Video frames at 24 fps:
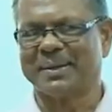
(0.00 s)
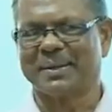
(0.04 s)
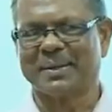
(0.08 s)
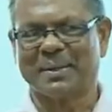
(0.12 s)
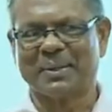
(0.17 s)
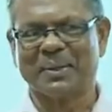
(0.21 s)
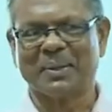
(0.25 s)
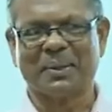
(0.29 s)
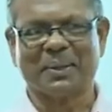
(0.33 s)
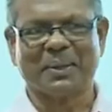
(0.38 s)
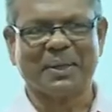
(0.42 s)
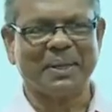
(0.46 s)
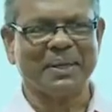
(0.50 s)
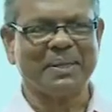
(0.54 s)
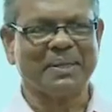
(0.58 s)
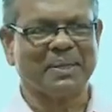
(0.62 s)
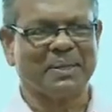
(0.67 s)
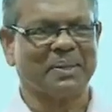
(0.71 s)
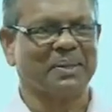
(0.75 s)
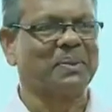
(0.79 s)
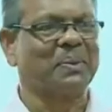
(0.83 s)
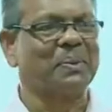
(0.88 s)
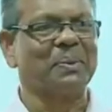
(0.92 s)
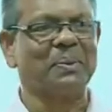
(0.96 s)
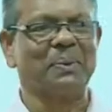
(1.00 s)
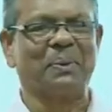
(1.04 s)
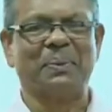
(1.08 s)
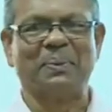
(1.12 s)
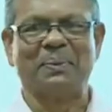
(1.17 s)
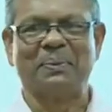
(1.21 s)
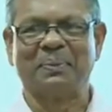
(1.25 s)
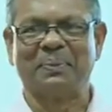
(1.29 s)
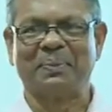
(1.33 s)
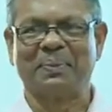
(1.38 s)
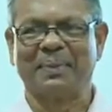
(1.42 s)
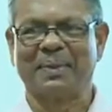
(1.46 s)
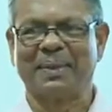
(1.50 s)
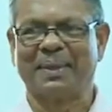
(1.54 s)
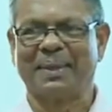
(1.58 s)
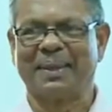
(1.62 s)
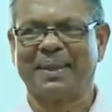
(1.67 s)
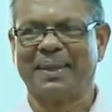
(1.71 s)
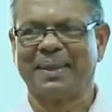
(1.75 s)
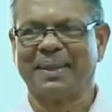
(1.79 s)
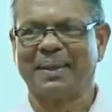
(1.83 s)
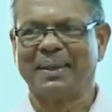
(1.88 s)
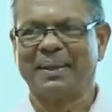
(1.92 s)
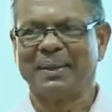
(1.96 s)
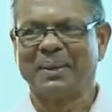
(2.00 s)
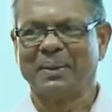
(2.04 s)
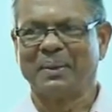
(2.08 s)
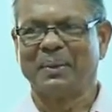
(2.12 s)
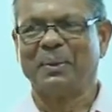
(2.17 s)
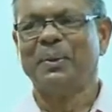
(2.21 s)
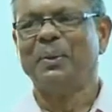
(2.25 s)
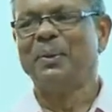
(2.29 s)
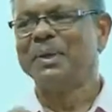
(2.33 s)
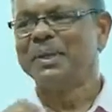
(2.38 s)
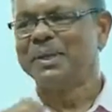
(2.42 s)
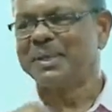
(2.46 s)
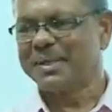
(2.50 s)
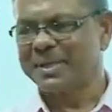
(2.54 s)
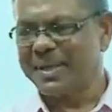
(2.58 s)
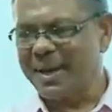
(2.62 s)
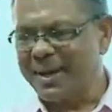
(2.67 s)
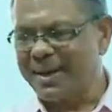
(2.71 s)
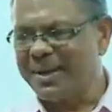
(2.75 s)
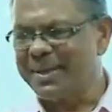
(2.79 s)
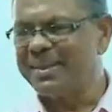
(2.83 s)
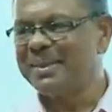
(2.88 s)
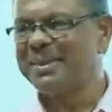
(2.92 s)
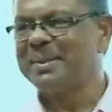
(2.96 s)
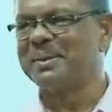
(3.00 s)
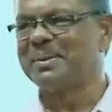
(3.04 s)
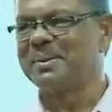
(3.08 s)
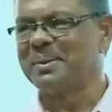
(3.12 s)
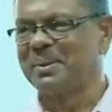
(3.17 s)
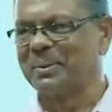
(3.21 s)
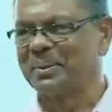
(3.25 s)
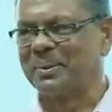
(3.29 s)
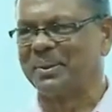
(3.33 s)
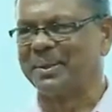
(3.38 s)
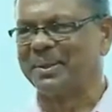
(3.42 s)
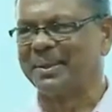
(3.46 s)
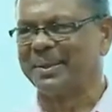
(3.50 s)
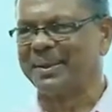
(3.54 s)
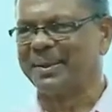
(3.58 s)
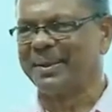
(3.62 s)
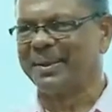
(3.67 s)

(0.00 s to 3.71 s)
story is true? Who is telling the truth?